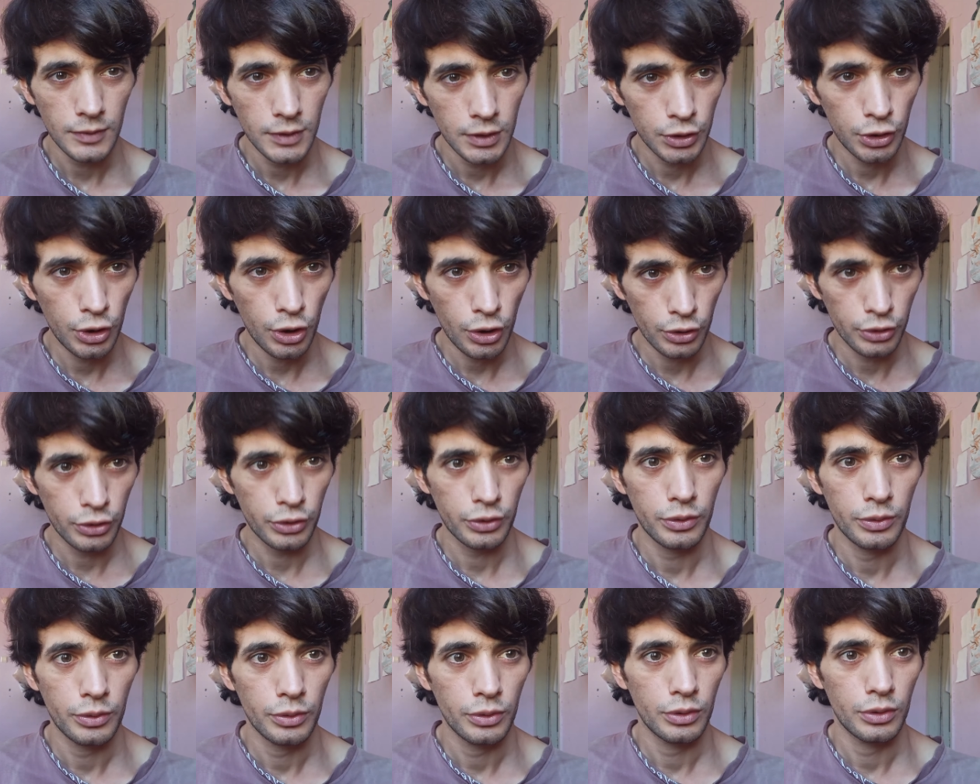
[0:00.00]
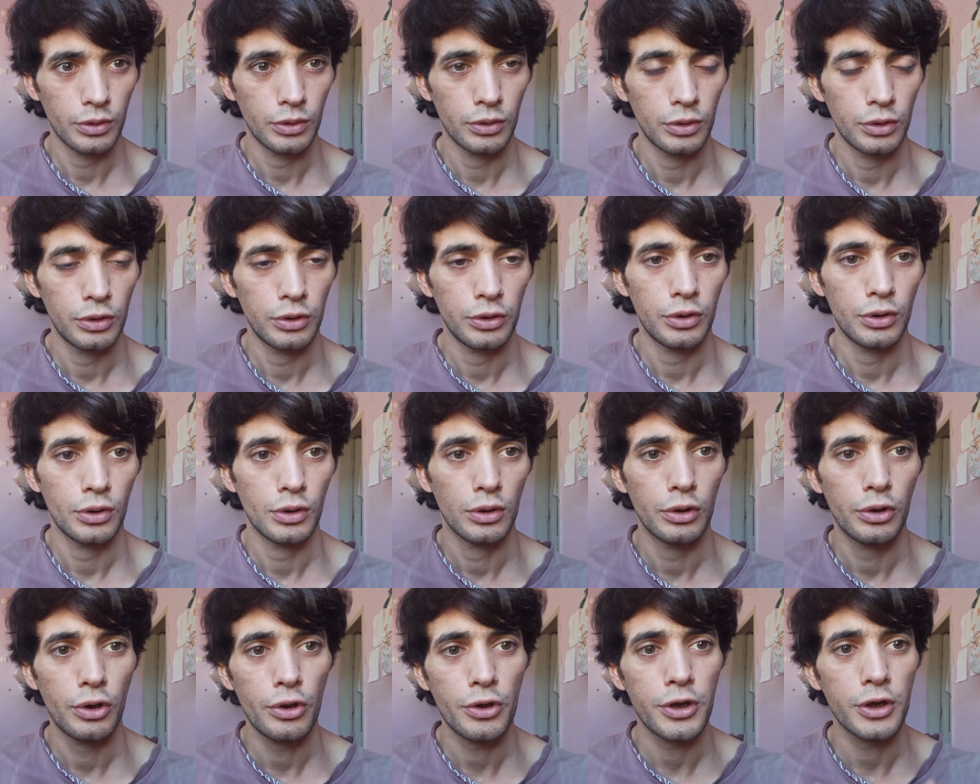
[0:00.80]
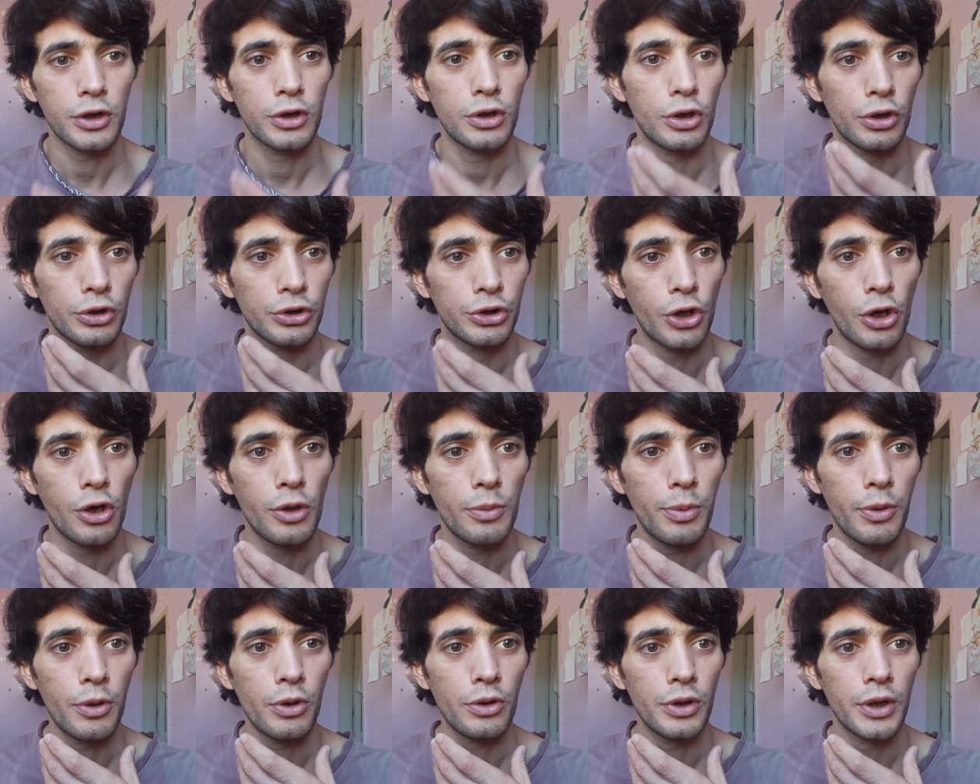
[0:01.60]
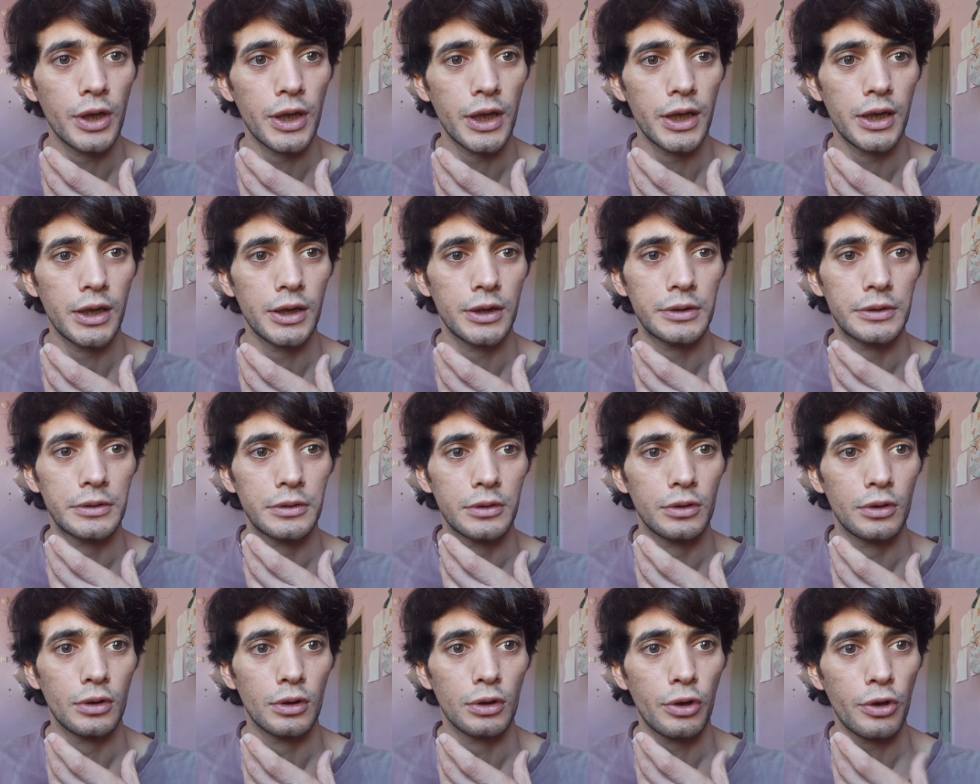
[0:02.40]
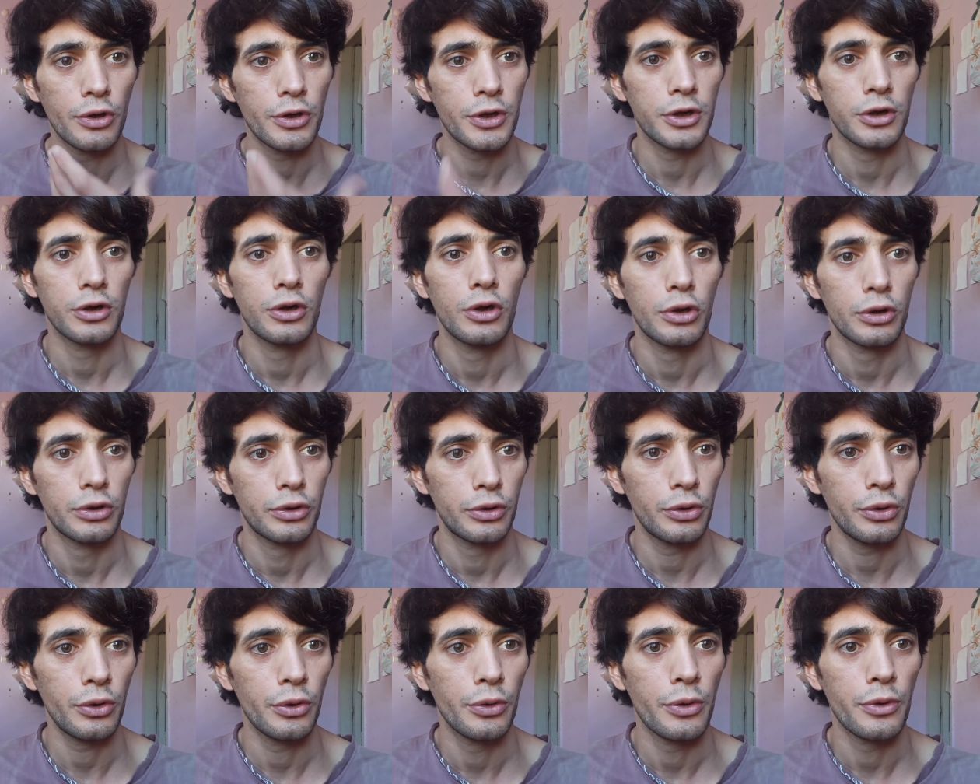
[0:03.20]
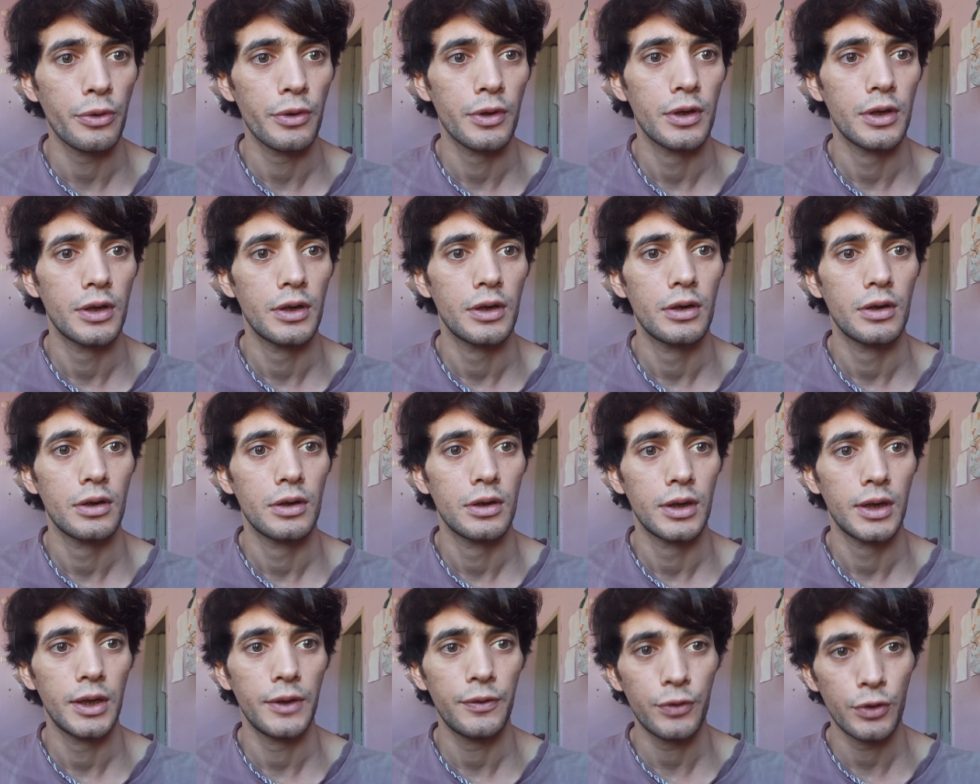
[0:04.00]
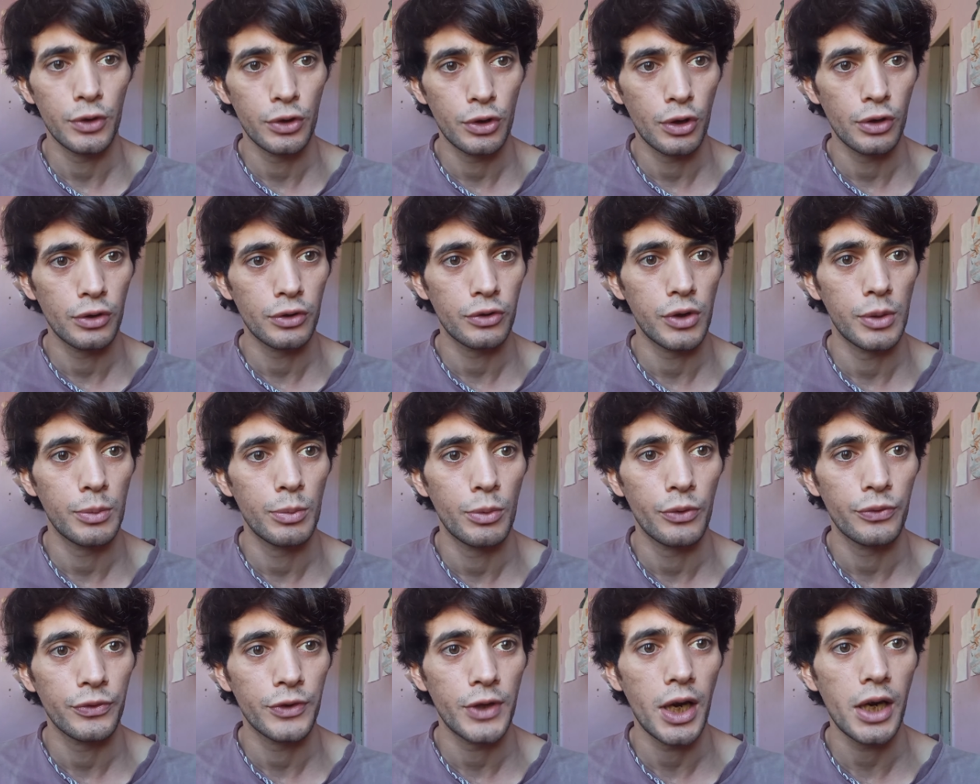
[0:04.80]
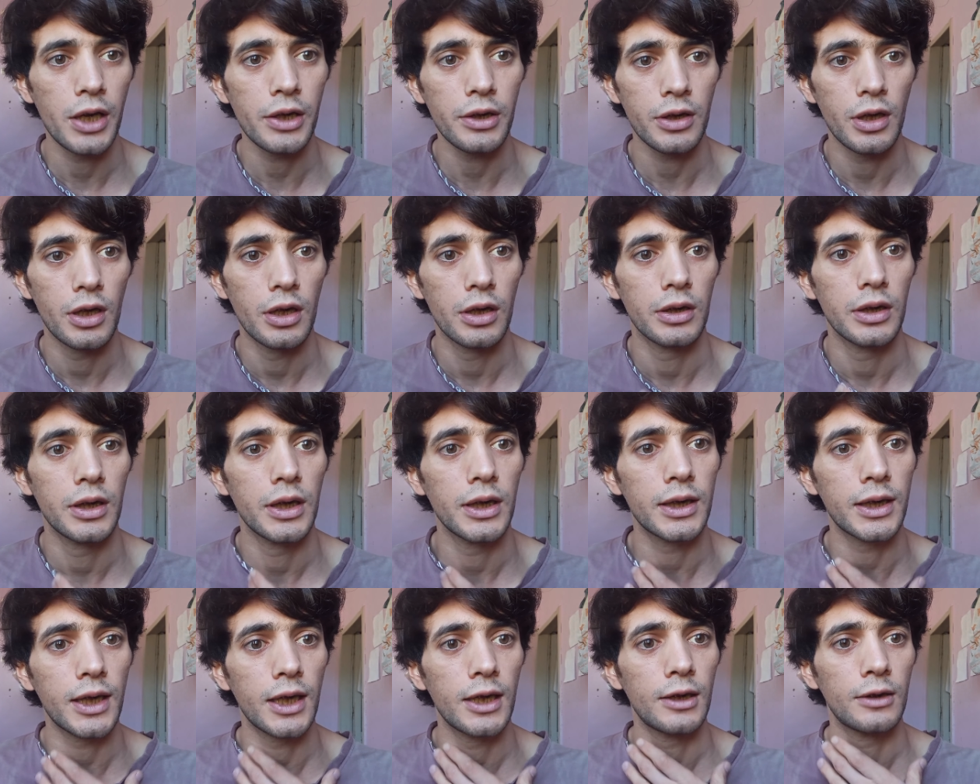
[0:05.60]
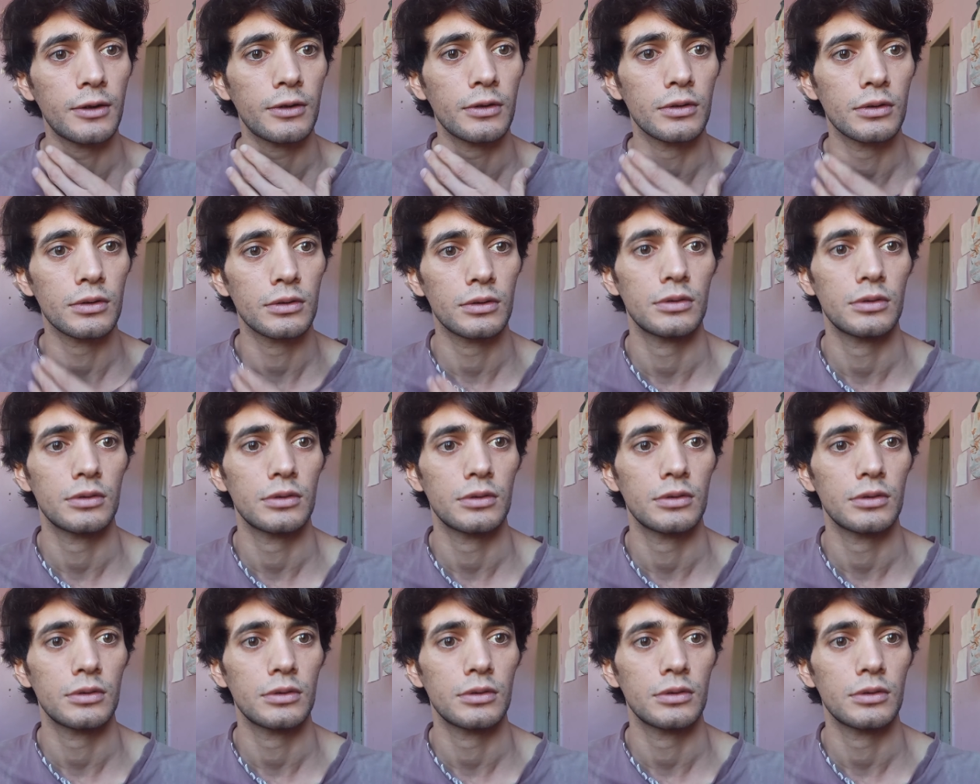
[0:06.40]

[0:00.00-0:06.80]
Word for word: your losing your jawbone and losing your tooth, if you don't remove tartar, it can